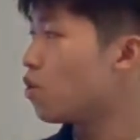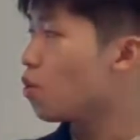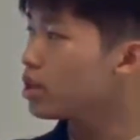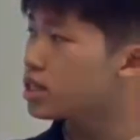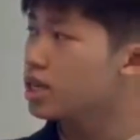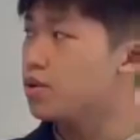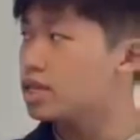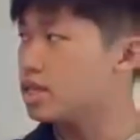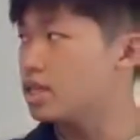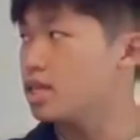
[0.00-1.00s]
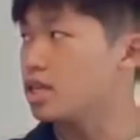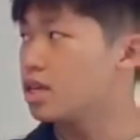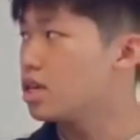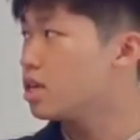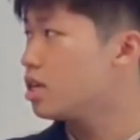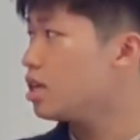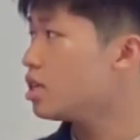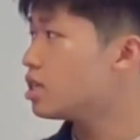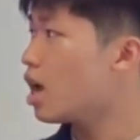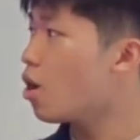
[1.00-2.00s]
What's the recency?
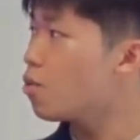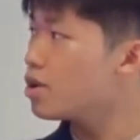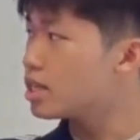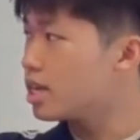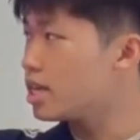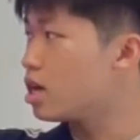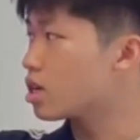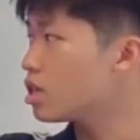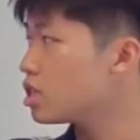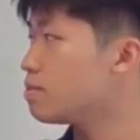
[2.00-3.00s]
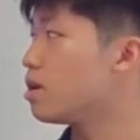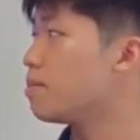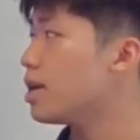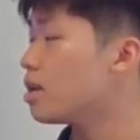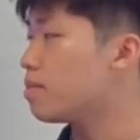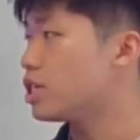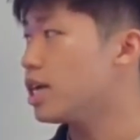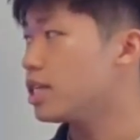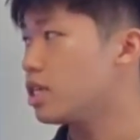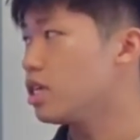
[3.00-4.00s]
Is how recently a customer made a
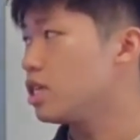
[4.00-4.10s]
purchase.